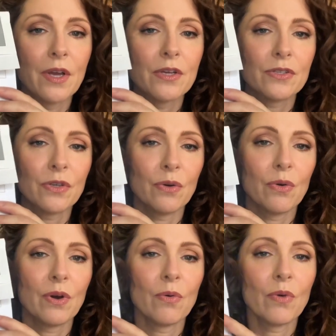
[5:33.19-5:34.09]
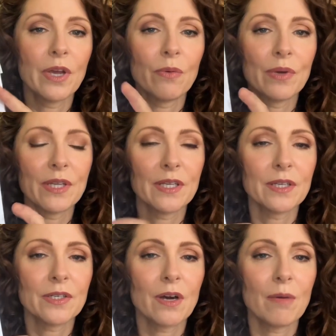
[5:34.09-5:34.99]
So within the
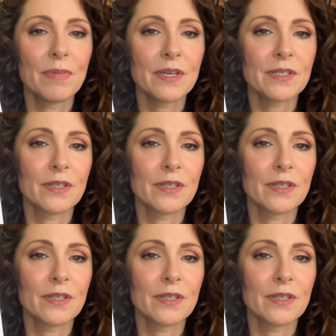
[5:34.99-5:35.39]
topics,